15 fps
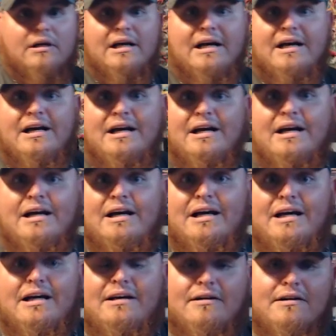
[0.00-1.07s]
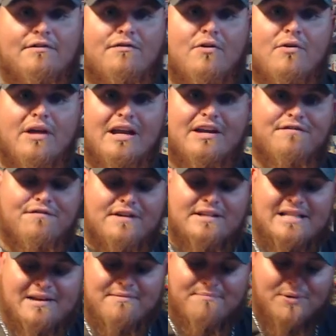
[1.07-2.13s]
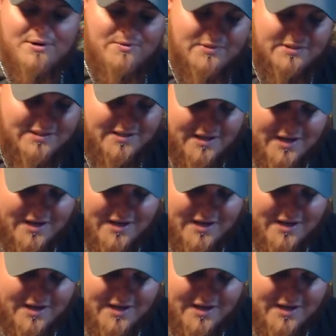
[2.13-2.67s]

Haha! if only I could fix that in post.